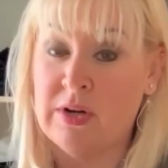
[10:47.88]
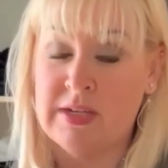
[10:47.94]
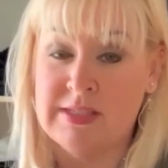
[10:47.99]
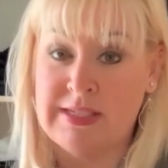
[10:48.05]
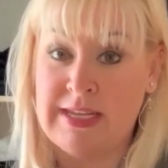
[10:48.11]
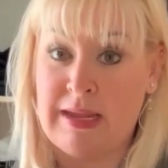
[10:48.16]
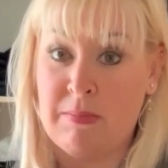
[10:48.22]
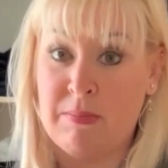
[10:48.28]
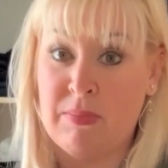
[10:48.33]

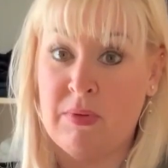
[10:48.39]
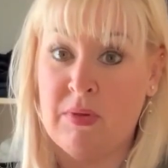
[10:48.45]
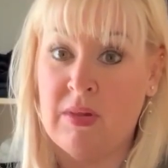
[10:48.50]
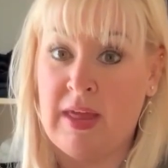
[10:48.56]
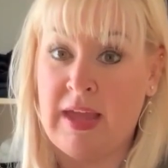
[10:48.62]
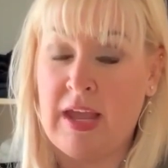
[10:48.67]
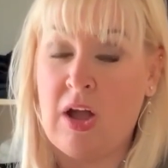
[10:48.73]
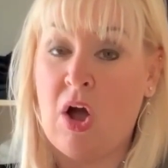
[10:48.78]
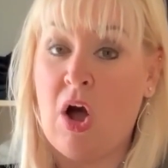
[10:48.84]
example,
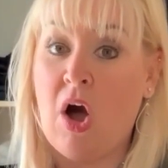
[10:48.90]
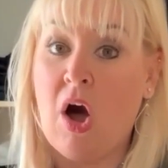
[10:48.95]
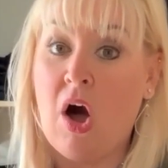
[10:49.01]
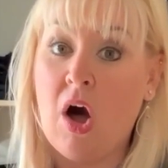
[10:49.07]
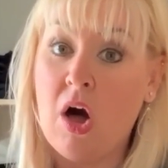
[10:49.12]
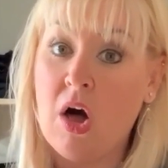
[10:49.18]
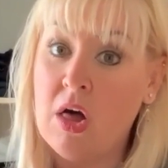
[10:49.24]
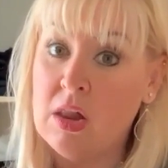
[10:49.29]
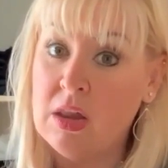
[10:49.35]
like
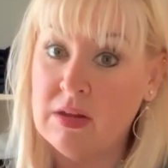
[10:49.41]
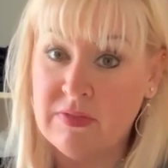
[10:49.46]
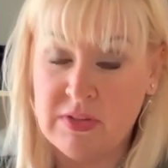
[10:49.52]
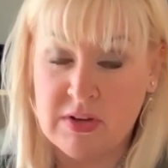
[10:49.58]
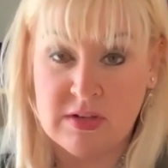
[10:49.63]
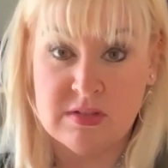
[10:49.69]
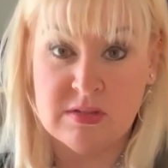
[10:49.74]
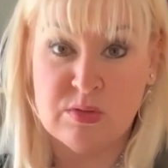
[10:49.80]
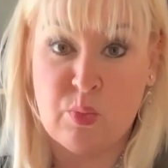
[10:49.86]
all of
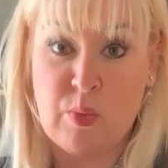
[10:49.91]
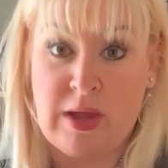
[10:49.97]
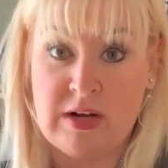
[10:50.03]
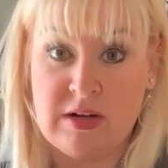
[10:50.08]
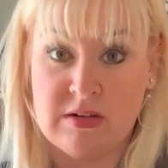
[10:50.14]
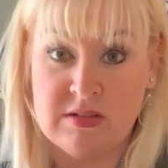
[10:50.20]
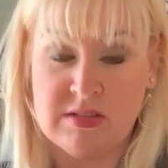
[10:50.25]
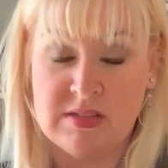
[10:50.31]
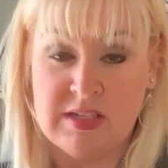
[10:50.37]
their
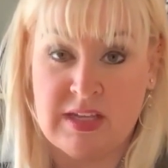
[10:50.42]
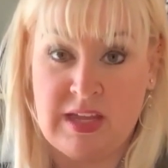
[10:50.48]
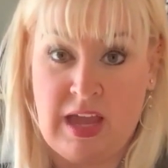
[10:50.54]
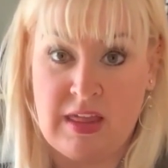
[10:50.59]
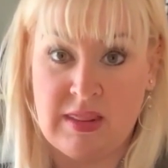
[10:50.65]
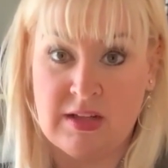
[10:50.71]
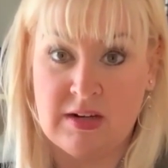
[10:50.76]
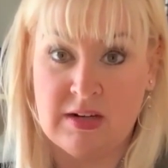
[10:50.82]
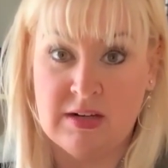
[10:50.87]
sweaters
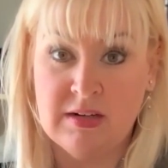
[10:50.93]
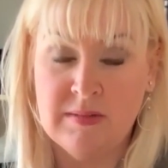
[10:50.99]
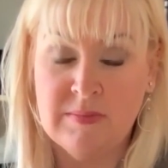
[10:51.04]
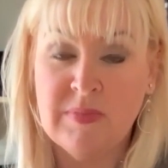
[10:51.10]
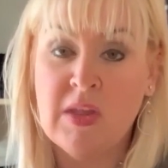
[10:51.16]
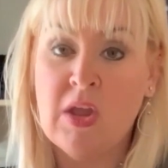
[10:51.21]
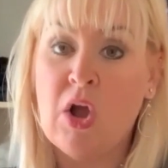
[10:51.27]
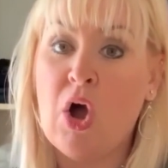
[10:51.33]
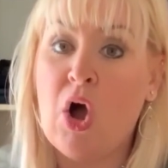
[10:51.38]
together,
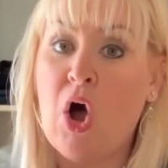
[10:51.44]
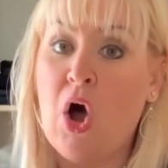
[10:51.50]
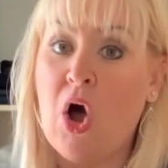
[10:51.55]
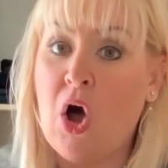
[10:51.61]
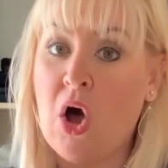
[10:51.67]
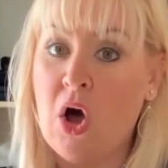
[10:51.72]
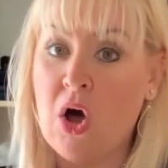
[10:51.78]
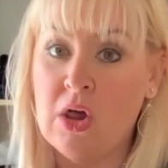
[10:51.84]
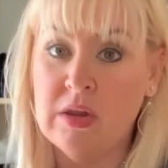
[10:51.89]

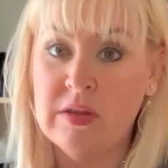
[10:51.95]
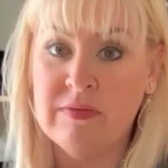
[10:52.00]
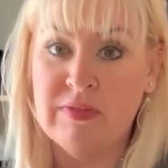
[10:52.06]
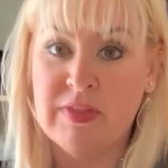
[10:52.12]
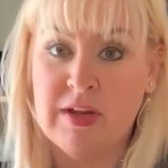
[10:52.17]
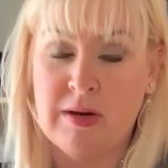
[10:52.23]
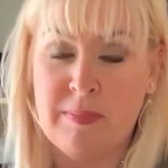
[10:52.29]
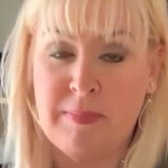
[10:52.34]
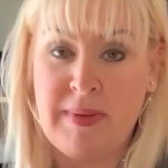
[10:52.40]
all of
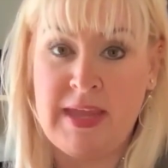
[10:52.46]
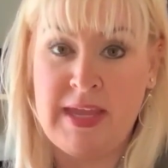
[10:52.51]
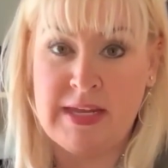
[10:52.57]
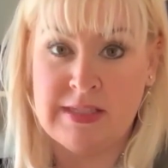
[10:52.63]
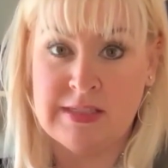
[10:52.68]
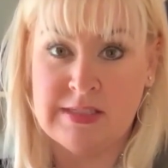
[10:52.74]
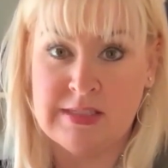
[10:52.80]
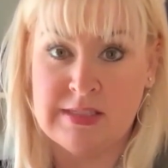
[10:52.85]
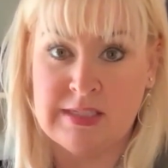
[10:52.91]
their
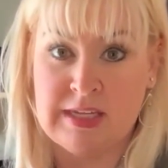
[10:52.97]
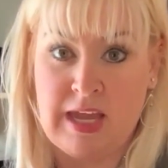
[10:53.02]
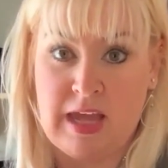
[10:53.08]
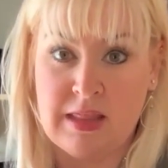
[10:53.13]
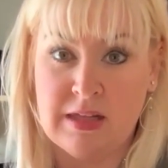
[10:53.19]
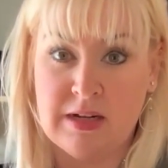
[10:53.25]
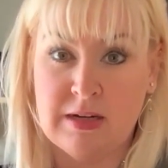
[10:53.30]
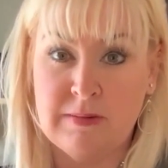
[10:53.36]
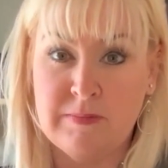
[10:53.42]
pants
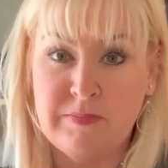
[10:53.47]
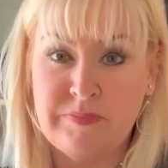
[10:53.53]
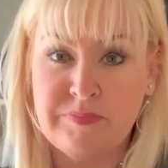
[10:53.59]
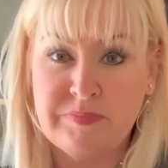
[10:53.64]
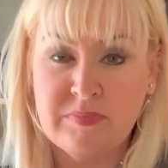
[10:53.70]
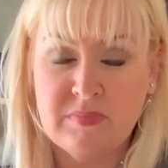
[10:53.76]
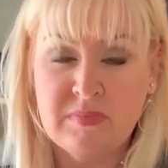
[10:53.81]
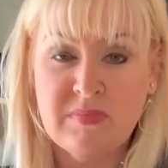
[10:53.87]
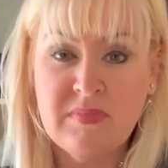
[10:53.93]
together.
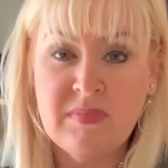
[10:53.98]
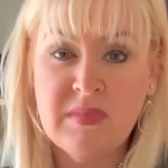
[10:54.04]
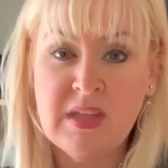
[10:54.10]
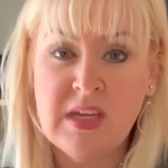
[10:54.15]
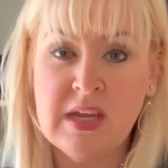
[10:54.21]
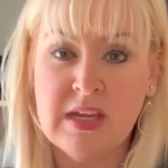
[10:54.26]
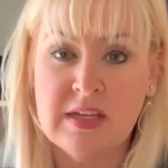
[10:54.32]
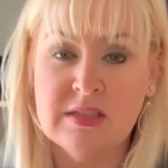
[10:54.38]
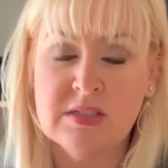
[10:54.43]

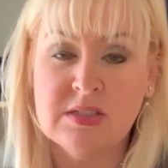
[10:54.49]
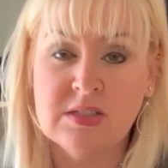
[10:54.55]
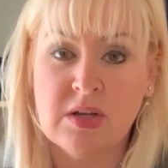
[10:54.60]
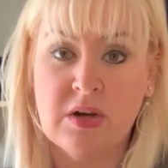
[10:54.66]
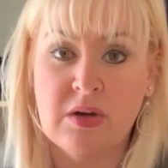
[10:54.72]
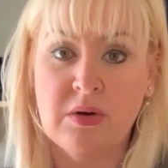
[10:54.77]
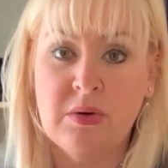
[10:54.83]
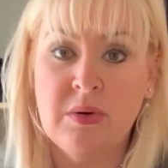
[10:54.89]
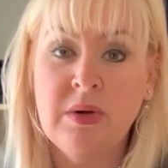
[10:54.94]
And
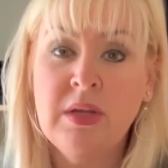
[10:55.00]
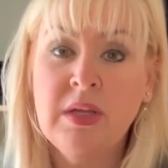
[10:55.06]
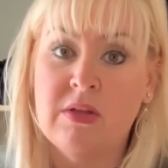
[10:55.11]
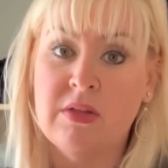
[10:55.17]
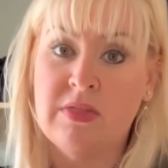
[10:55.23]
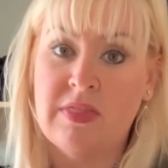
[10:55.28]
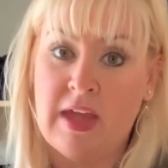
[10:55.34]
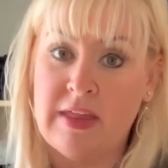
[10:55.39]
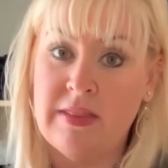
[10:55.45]
so
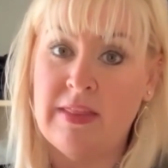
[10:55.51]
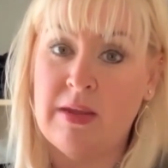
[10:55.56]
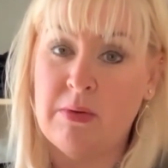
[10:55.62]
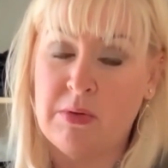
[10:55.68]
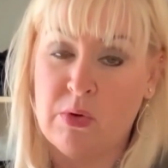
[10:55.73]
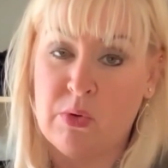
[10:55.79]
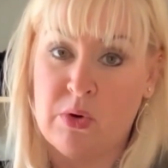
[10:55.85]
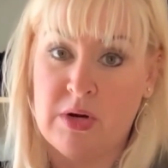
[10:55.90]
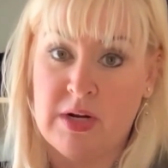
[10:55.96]
then they
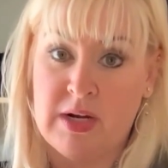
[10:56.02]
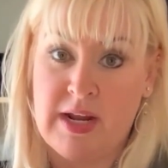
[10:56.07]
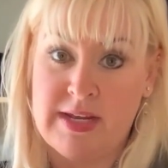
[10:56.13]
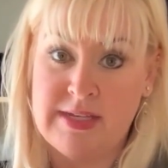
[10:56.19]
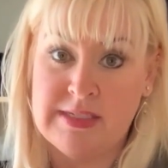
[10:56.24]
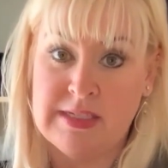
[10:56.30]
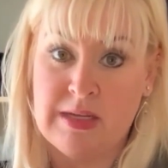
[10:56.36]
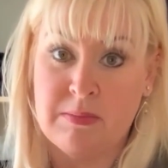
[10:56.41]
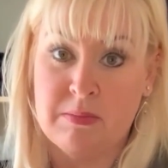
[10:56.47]
would
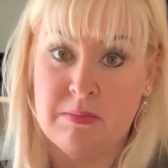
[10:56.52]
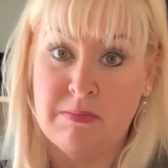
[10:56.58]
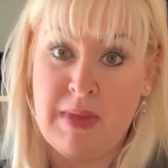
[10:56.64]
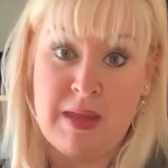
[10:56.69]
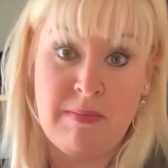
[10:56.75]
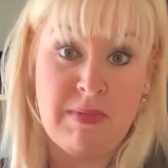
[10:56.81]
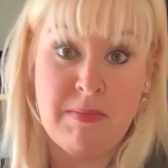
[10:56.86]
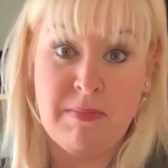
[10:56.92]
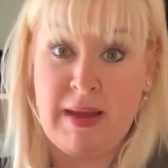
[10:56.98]
organize it
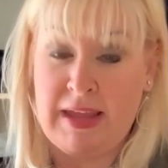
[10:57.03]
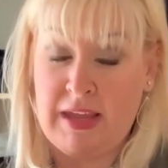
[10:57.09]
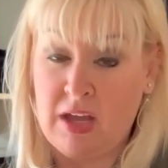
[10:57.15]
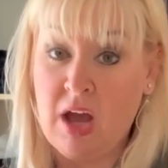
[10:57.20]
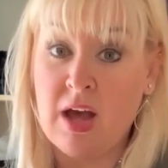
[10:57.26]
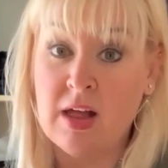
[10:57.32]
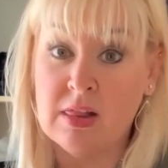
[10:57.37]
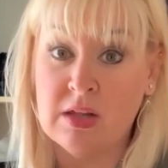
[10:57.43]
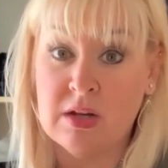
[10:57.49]
maybe by
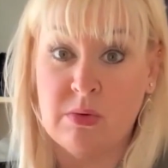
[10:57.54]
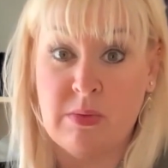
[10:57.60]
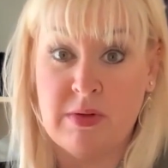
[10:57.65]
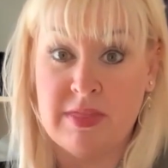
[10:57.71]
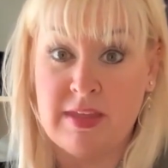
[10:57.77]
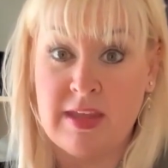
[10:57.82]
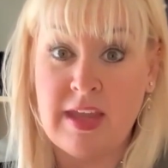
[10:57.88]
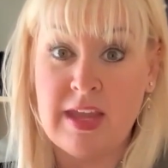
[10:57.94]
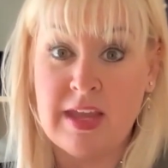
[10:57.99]
color
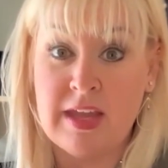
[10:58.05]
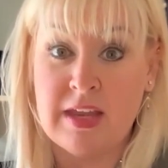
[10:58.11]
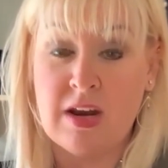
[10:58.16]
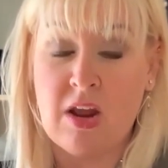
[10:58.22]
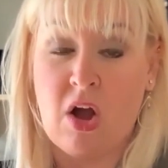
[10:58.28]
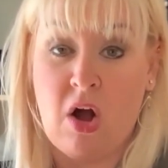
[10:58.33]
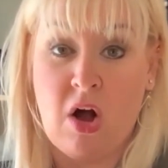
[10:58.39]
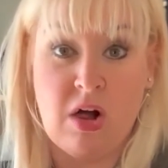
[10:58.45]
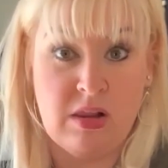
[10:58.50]
within
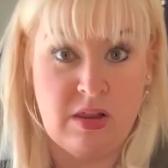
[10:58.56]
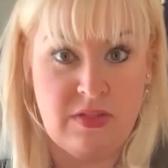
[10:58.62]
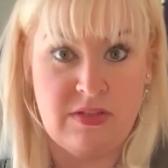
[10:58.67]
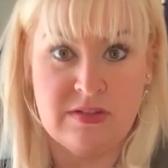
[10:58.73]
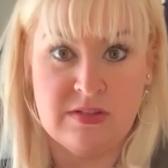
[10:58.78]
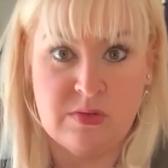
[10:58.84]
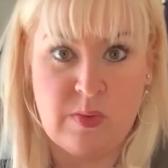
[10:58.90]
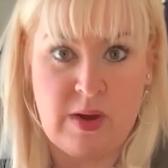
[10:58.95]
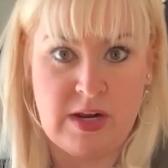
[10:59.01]
all of the
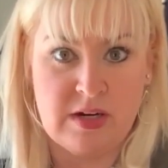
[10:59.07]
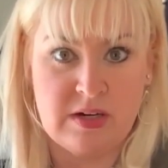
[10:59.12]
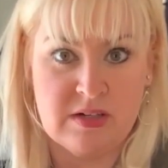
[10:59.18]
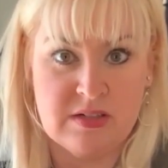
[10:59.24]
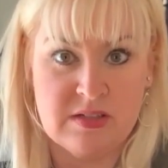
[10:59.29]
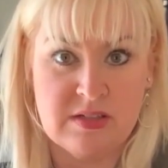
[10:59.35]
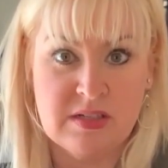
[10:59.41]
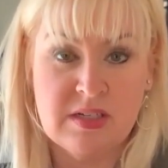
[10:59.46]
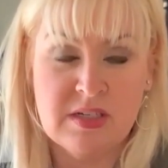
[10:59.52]

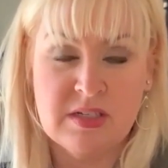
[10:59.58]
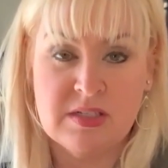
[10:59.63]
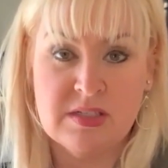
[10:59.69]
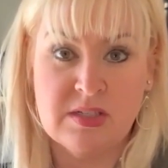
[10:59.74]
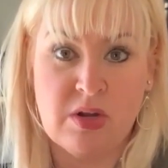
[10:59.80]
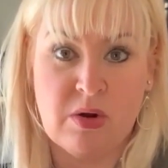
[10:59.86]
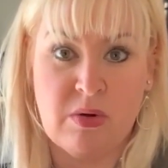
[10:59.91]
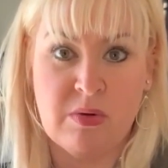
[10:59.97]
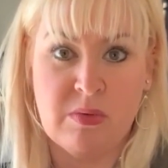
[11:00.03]
sweaters.
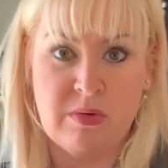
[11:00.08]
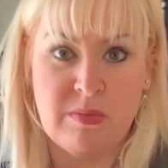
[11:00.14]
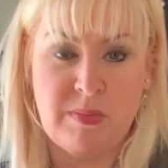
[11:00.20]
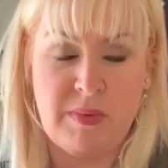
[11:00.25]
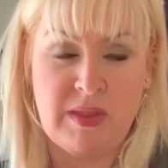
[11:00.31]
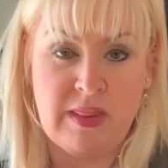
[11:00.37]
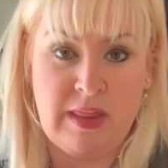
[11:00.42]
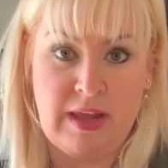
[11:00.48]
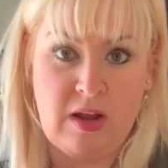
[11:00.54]
So it would
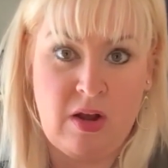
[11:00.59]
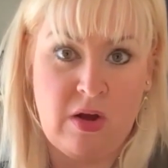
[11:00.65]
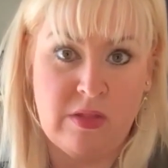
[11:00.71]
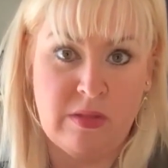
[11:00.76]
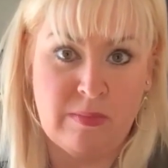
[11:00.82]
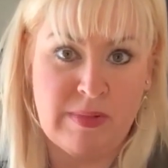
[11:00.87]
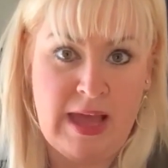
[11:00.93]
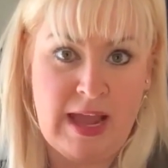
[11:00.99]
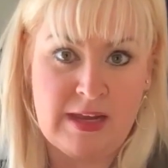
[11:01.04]
be like all the
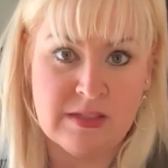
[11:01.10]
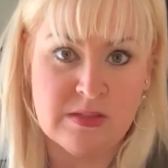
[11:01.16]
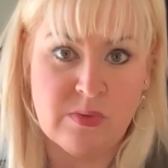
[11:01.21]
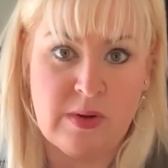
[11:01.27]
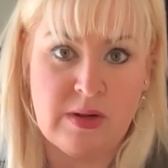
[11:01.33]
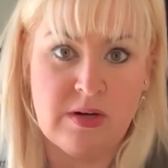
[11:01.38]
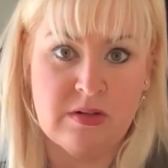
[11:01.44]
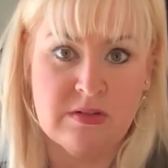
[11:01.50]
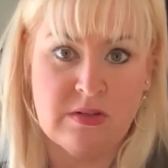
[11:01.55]
black
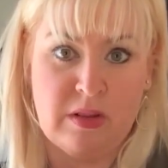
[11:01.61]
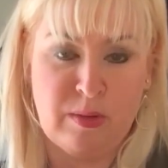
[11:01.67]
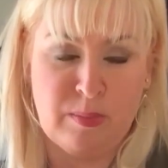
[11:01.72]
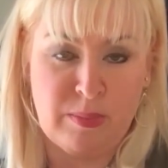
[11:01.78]
sweaters, all the